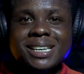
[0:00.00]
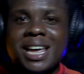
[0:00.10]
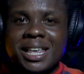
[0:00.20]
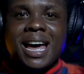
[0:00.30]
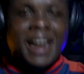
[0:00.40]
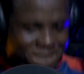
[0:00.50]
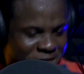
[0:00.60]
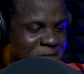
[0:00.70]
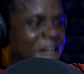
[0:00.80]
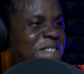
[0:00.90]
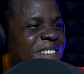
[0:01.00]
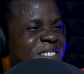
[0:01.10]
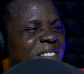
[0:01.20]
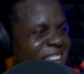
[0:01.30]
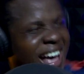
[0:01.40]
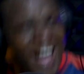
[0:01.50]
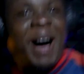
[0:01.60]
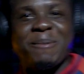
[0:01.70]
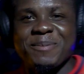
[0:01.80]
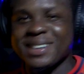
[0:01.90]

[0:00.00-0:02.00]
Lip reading: like I said, get up!